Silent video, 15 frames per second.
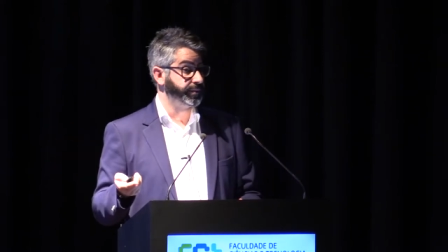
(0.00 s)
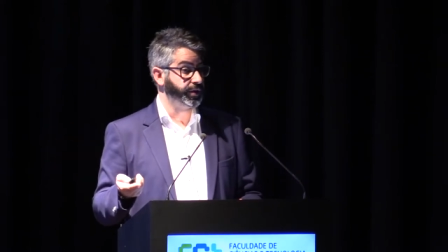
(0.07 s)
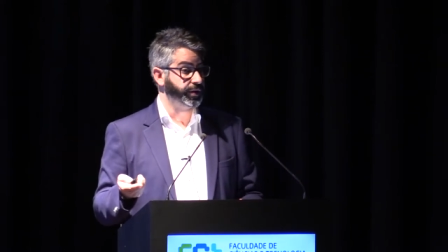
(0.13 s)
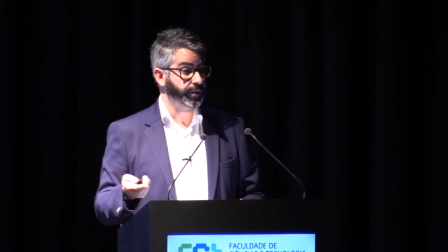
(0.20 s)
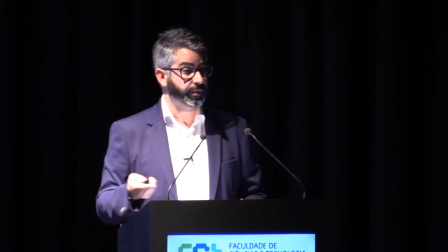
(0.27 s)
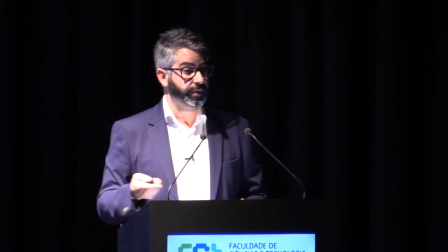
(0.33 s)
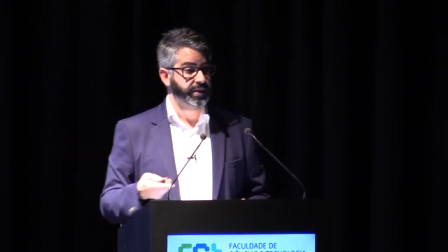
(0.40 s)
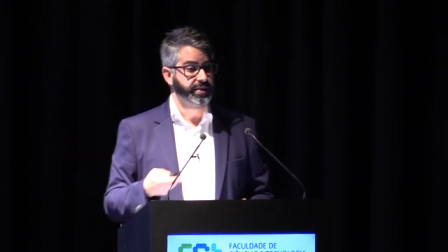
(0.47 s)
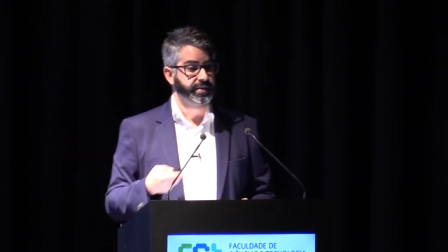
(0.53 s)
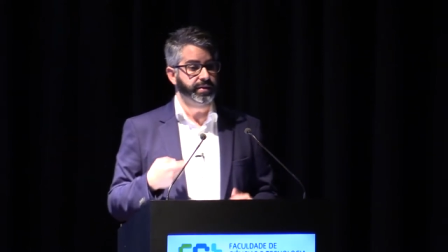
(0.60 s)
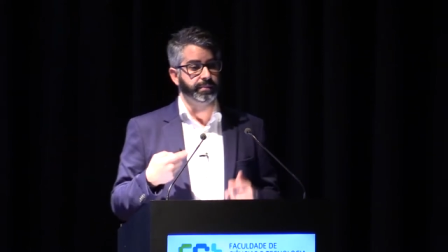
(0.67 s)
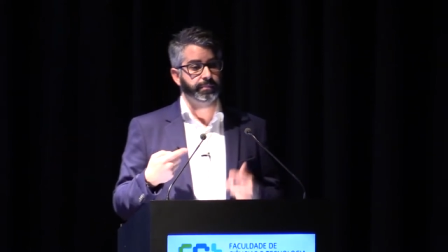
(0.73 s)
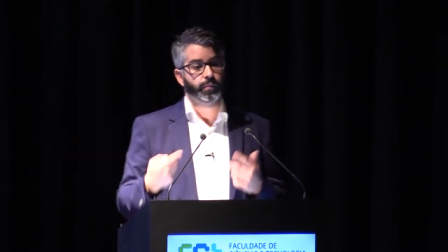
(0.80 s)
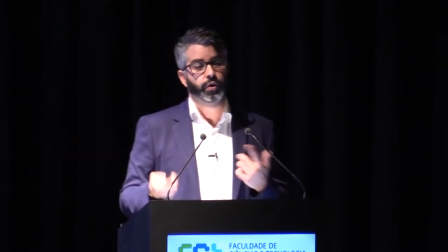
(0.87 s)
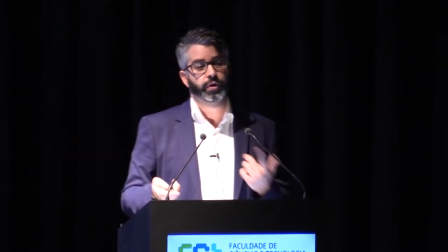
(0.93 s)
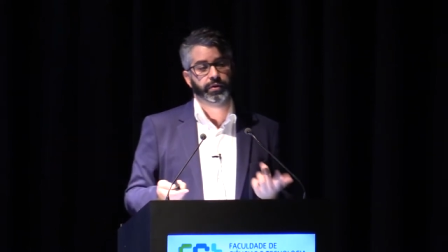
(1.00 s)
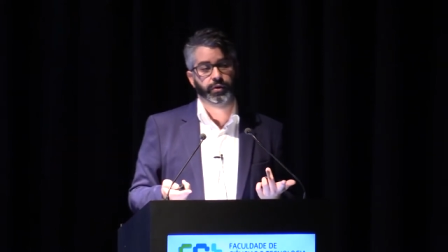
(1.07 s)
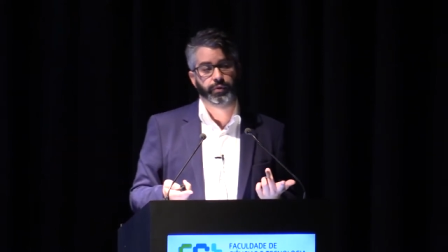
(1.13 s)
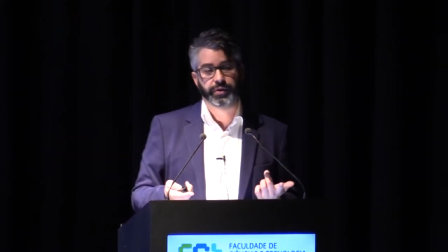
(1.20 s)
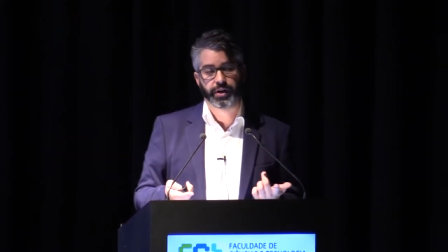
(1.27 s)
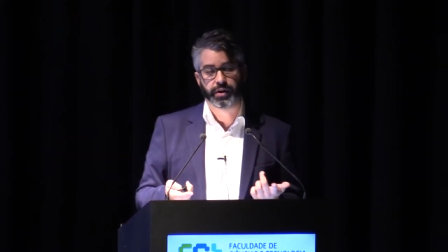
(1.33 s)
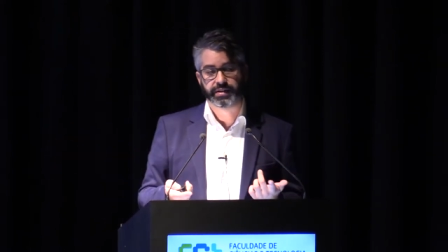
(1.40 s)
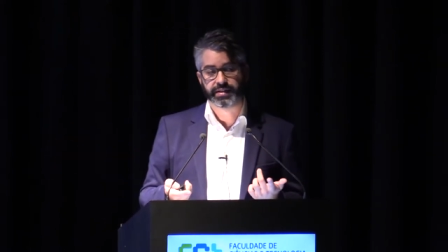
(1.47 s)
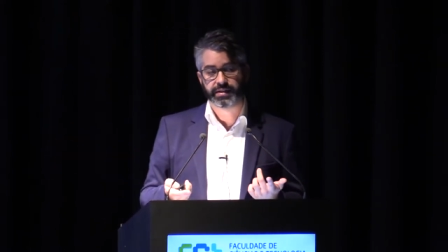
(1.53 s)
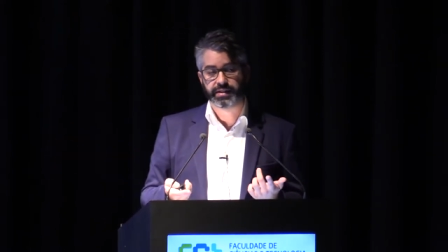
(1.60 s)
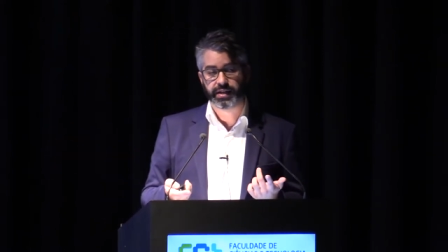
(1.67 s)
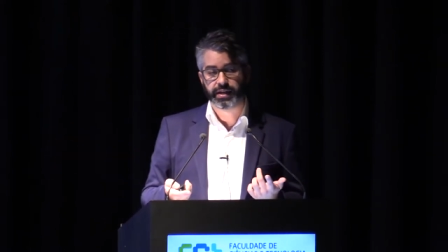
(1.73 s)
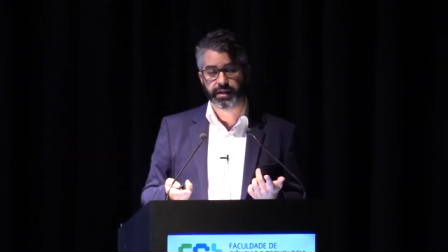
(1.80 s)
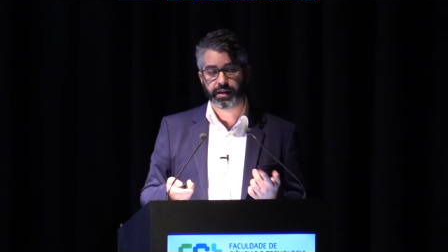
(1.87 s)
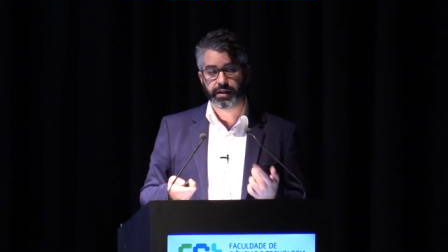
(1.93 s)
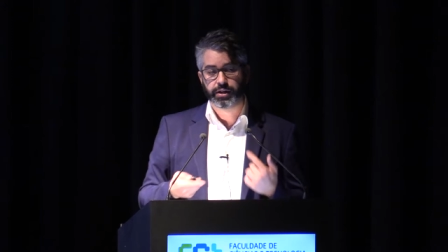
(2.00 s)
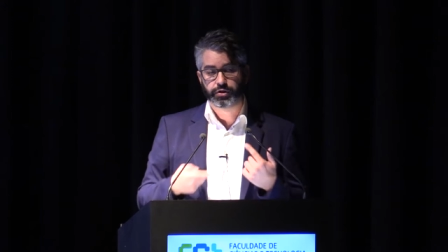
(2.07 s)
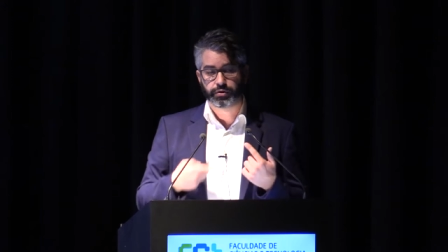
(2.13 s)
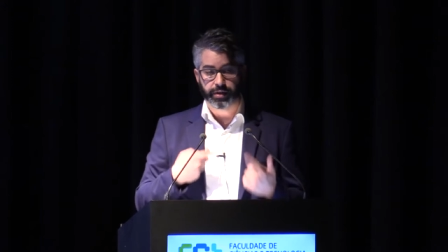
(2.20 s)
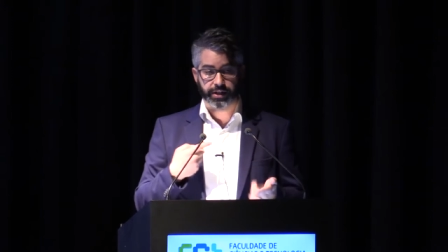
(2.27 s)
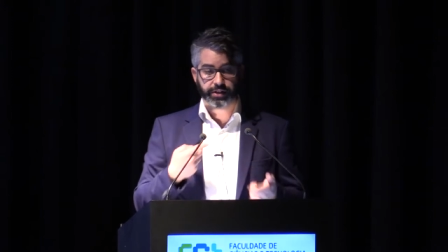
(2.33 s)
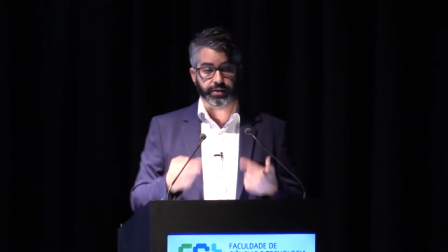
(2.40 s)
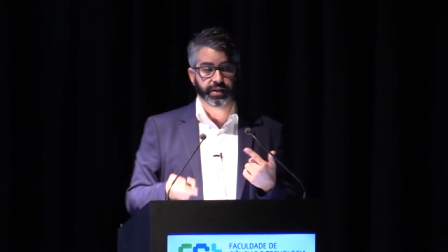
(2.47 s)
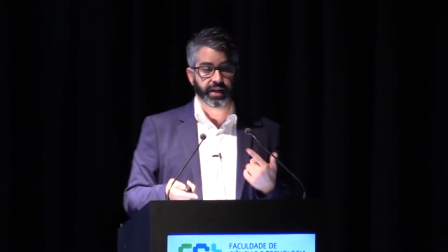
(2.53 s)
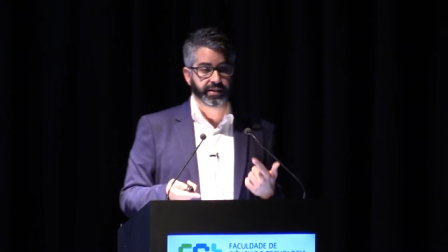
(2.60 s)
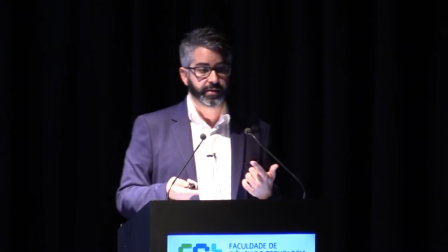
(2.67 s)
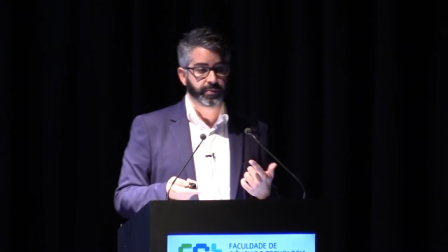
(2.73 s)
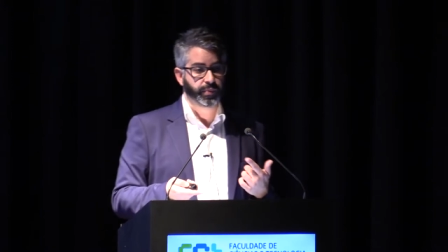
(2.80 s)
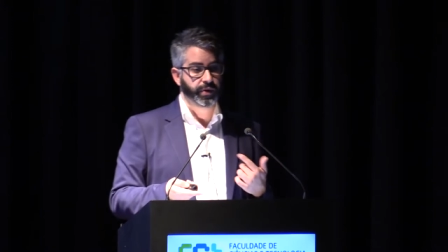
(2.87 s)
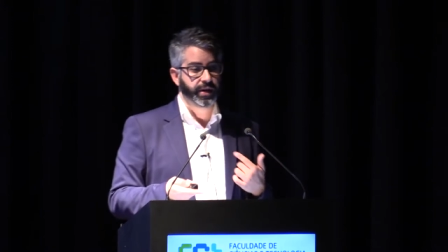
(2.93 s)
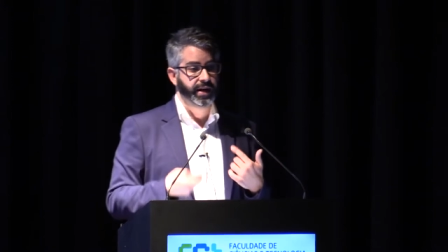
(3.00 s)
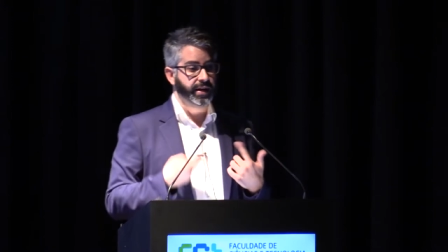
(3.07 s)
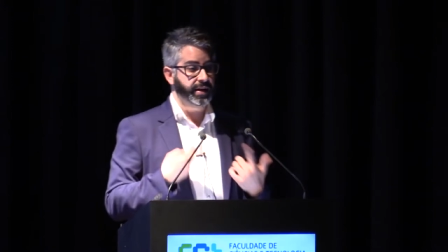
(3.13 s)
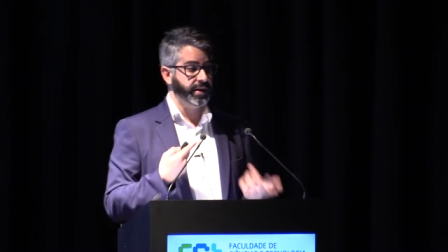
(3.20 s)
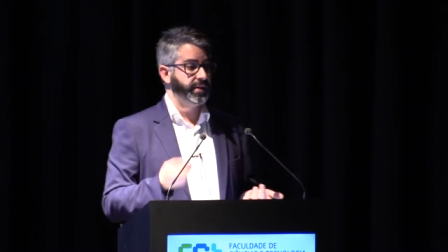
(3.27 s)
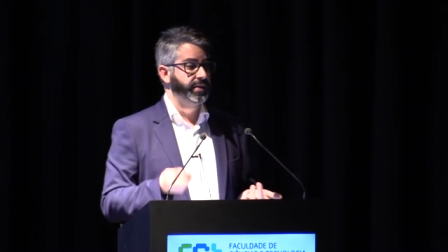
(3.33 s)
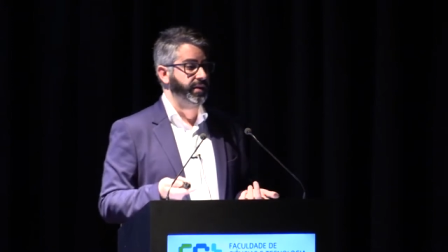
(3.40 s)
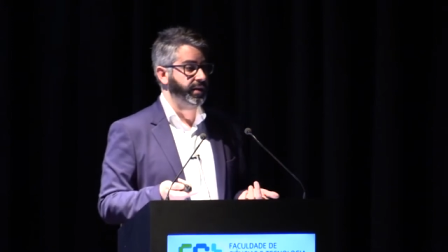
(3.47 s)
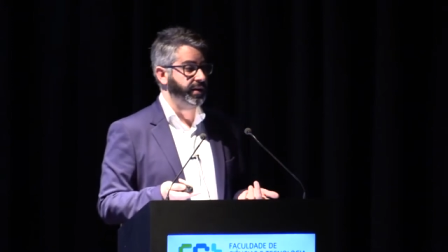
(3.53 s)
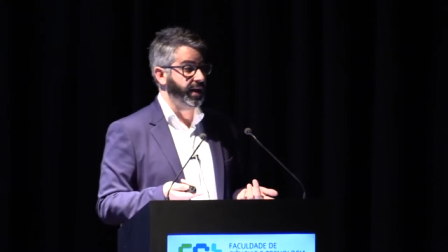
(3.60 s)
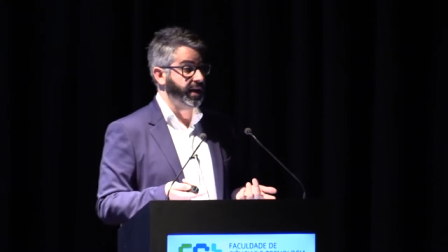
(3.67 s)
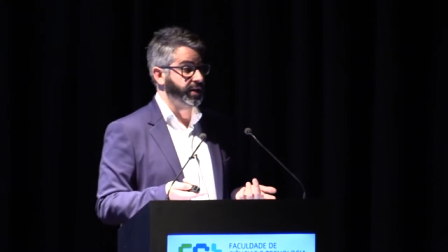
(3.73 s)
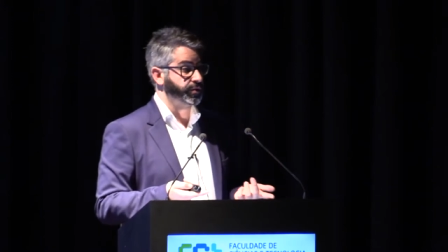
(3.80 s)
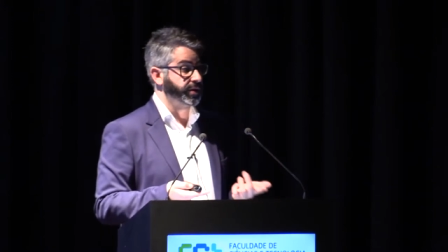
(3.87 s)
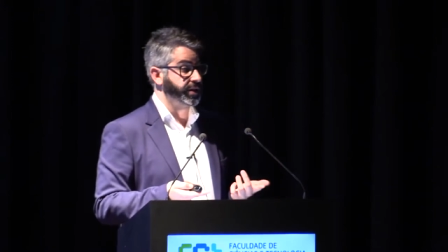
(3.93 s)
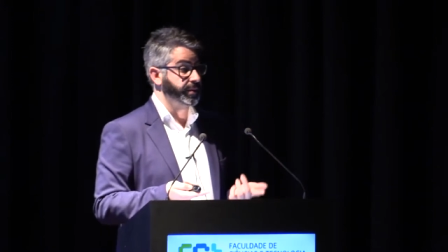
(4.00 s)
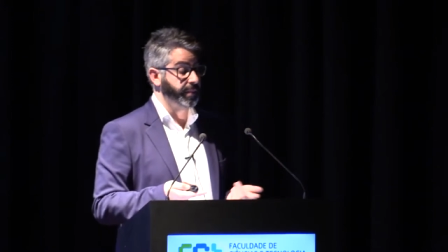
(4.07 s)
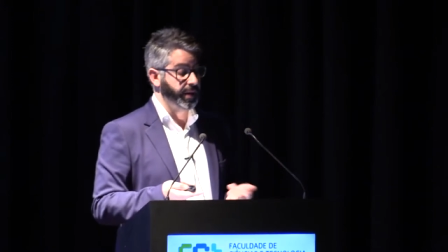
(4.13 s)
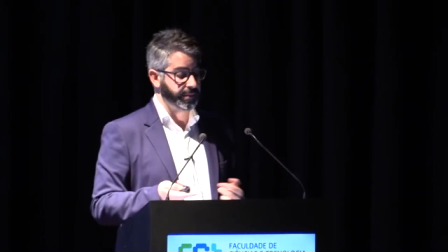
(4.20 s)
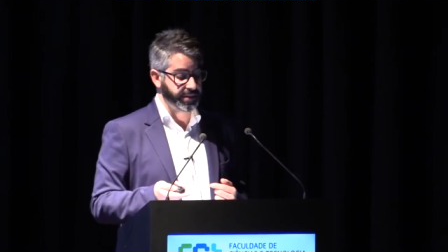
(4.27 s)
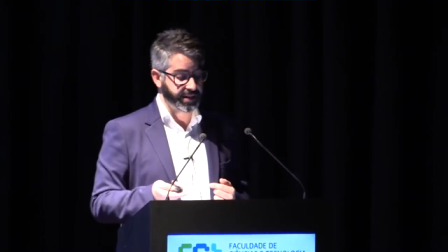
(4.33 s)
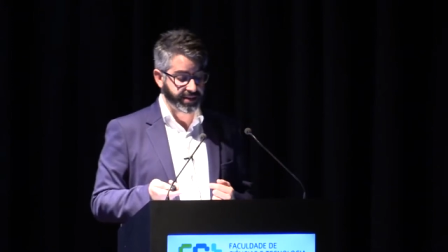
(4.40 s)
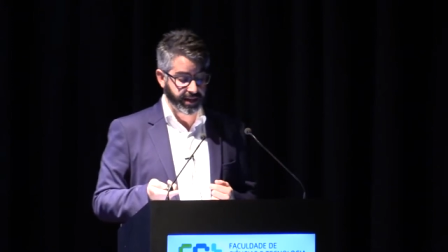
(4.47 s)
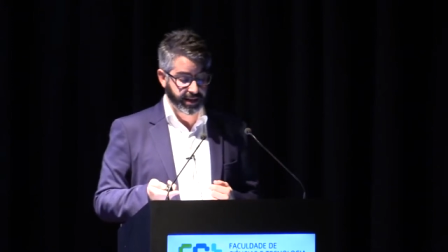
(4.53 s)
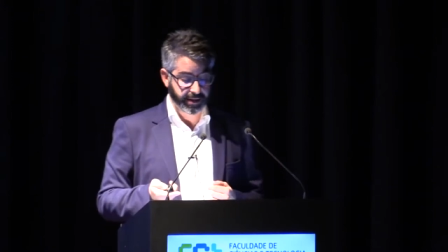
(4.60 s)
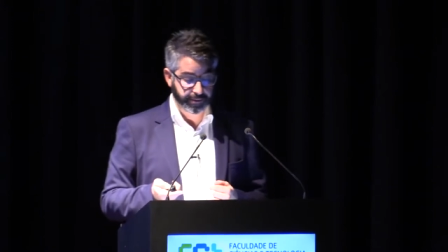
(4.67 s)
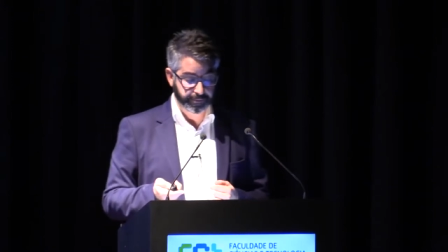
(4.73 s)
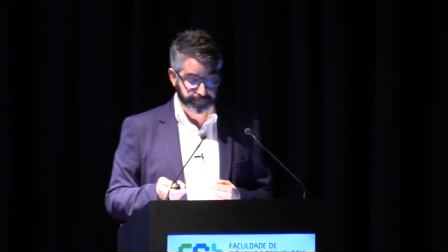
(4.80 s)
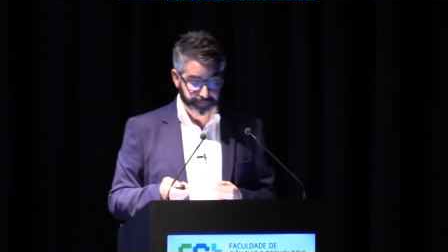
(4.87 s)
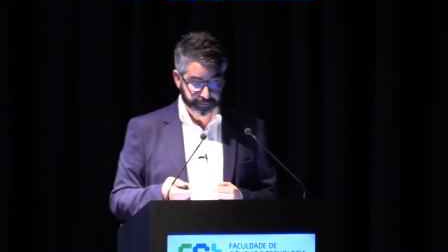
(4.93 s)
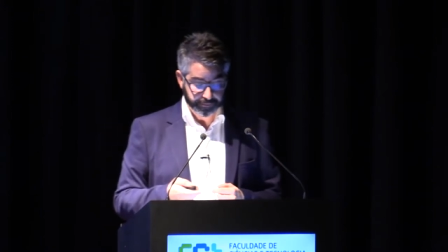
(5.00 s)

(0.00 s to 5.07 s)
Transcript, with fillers: You know, it's more curiosity trying to get the prey than actually by mistake.